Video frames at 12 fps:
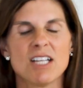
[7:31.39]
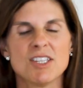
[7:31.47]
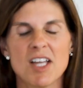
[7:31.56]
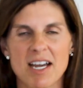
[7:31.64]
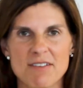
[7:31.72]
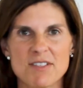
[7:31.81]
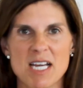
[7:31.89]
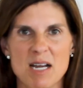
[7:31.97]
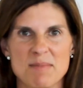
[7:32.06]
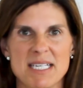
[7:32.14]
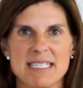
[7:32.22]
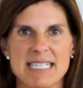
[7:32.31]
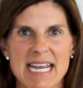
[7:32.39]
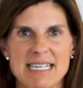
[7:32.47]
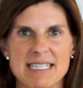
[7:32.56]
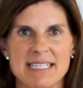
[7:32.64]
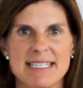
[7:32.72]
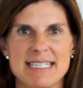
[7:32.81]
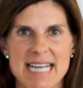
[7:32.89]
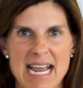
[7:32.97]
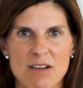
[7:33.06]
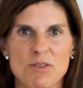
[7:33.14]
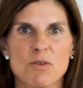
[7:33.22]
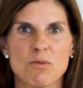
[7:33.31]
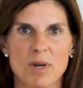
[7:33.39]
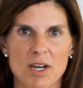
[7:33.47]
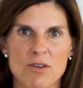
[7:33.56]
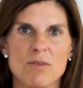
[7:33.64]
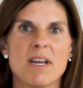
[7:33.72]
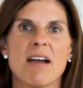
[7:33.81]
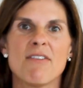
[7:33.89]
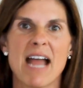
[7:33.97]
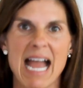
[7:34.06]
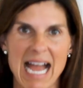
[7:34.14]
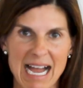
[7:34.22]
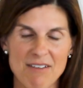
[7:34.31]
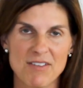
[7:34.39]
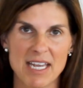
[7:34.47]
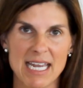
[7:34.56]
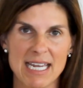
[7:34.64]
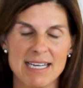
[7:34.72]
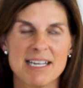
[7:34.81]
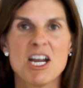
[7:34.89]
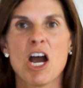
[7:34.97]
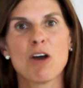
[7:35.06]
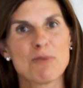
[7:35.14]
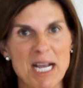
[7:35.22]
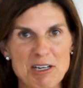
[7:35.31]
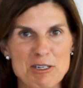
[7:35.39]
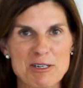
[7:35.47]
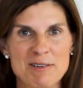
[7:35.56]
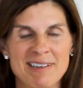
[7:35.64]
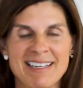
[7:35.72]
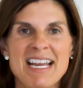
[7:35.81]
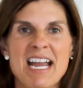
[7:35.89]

a lot of times it takes us down the road of having a record.